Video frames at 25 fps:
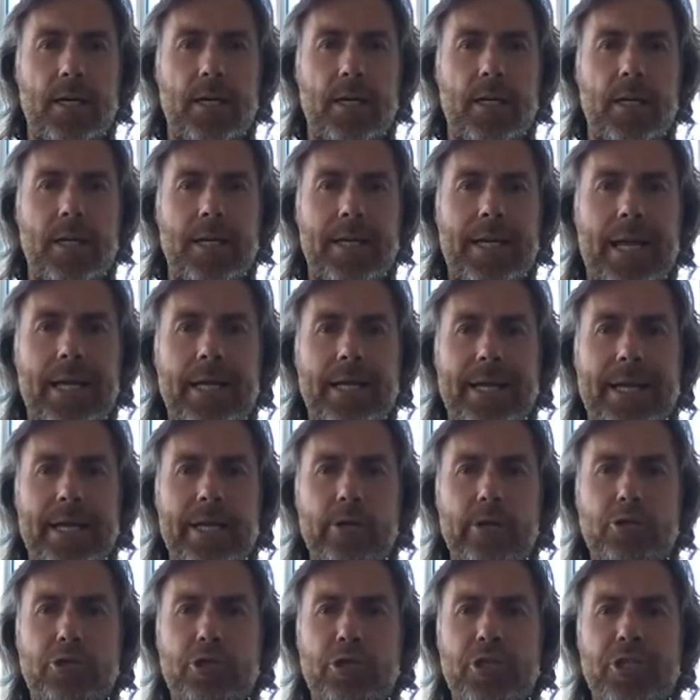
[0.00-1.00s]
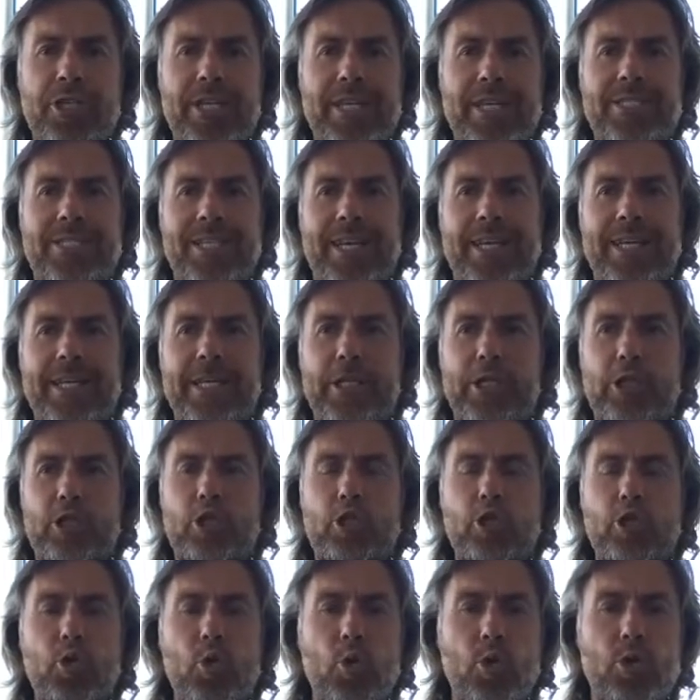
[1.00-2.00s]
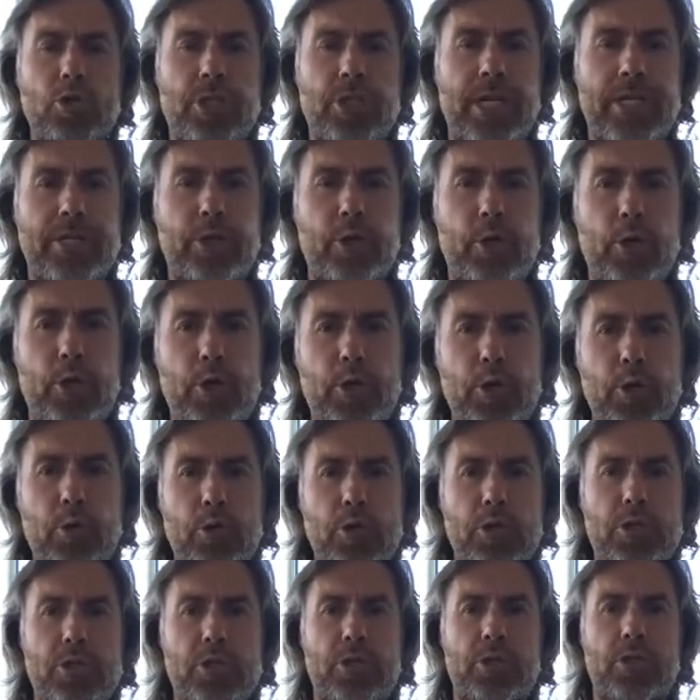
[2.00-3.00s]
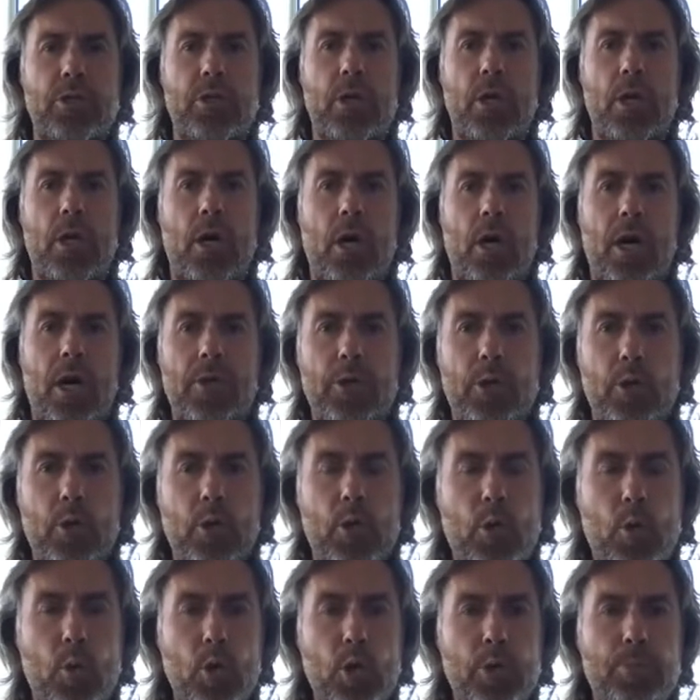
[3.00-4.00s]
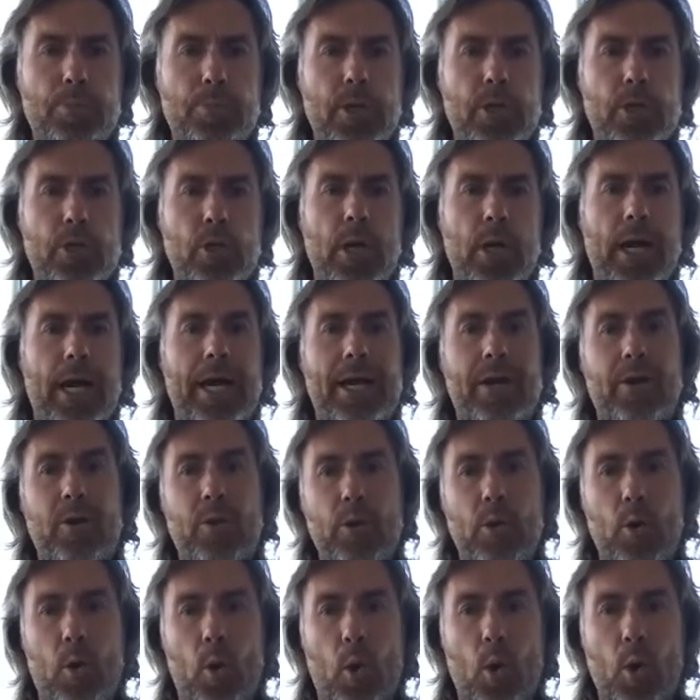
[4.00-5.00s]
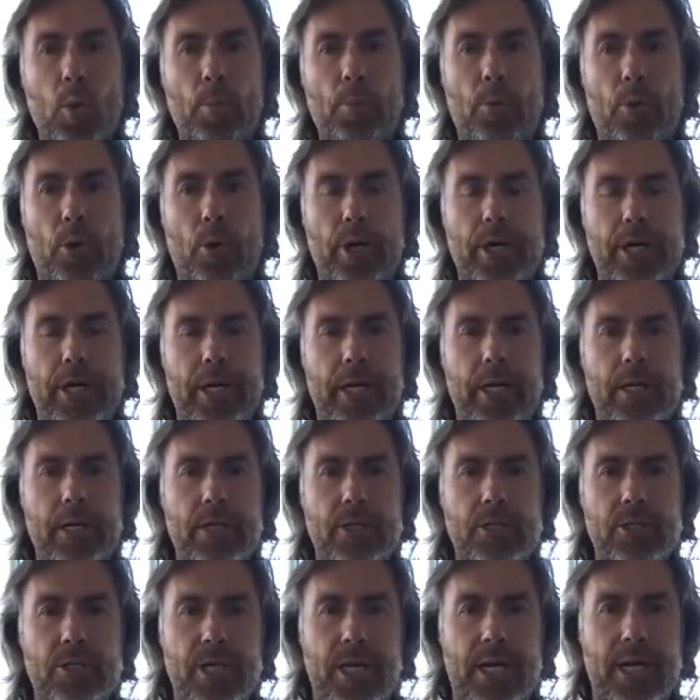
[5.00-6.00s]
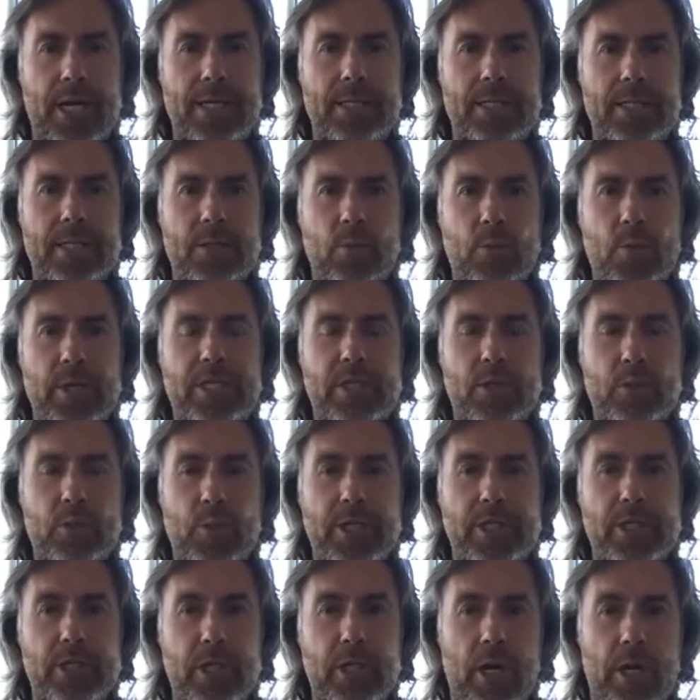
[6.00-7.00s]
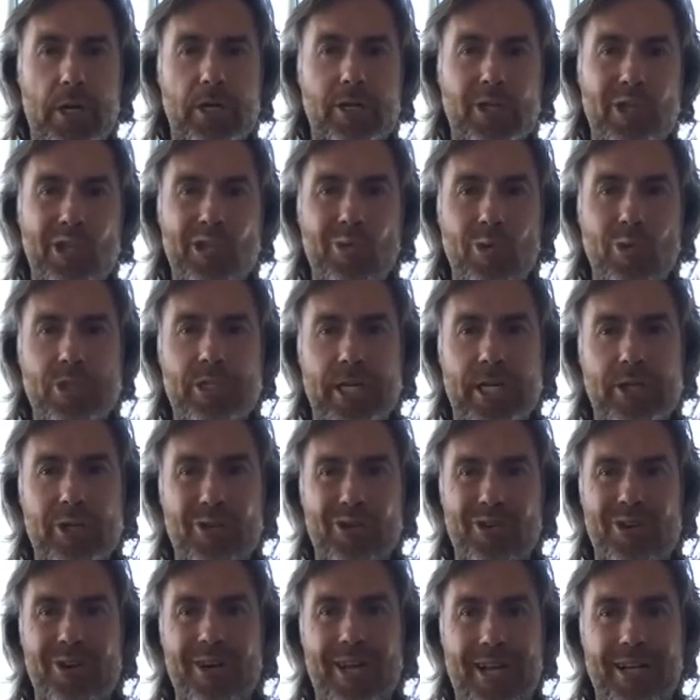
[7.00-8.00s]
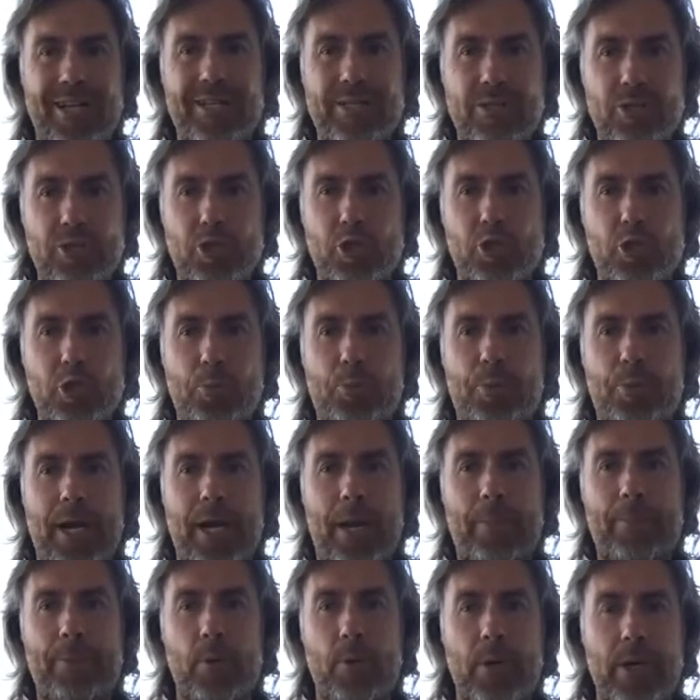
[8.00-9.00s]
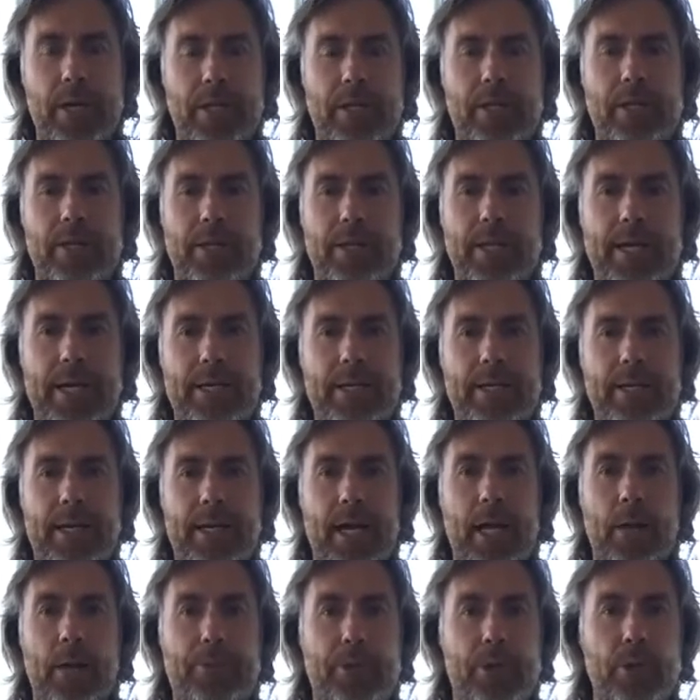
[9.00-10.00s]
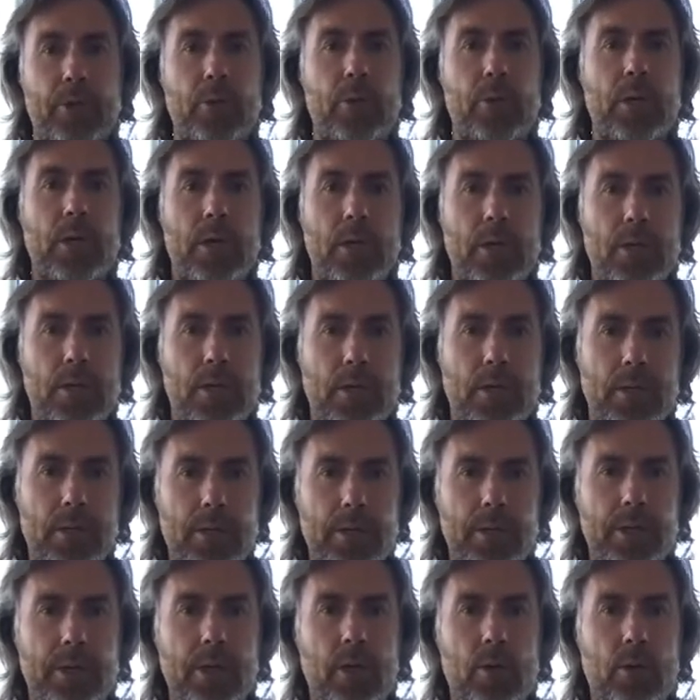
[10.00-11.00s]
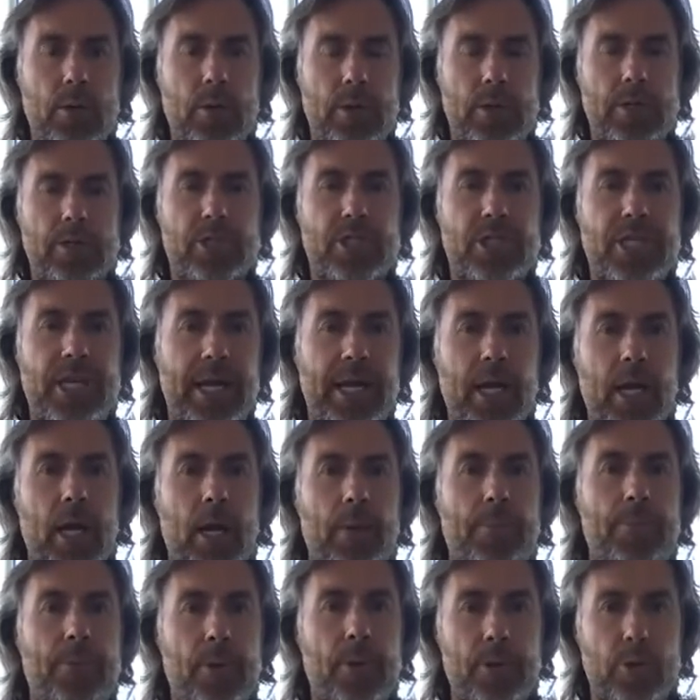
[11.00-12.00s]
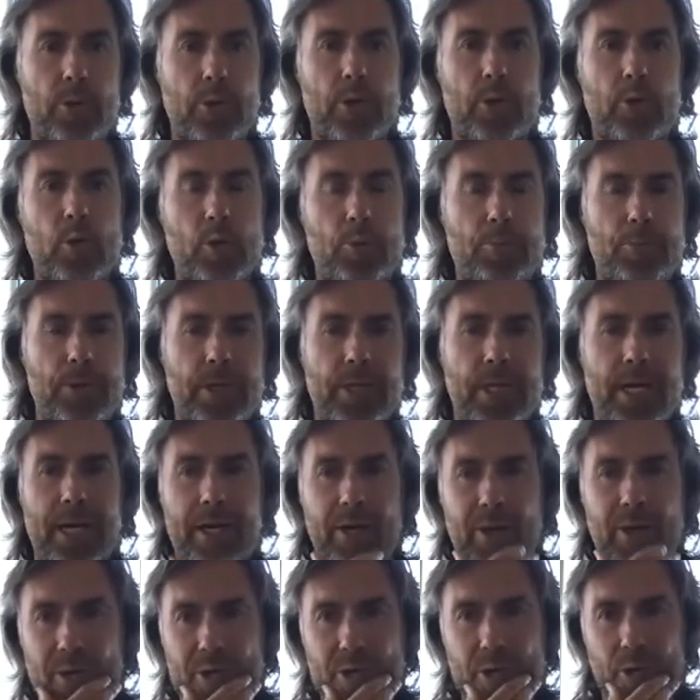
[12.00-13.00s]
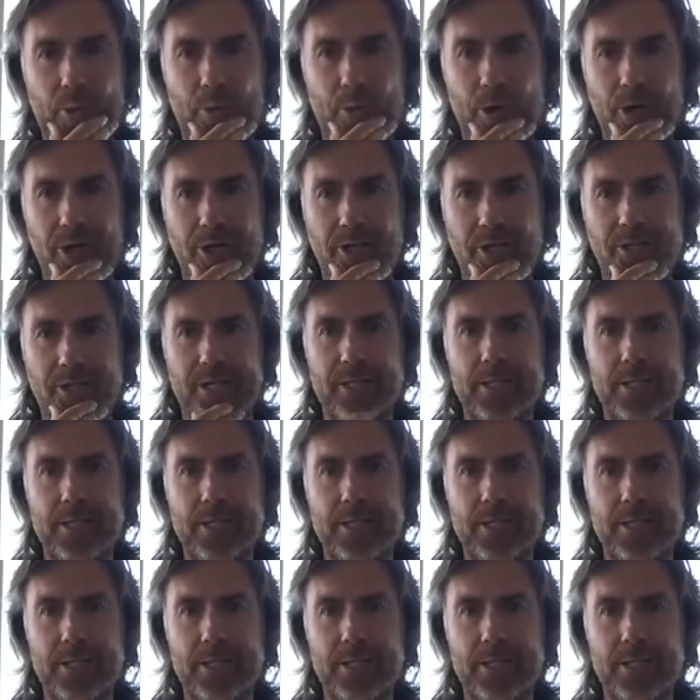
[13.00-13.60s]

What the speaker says: Can you suggest any tools that you use on the recruitment and on the onboarding side? Which are the tools that you're like super happy with that help you, scale up on the recruitment and on the onboarding side?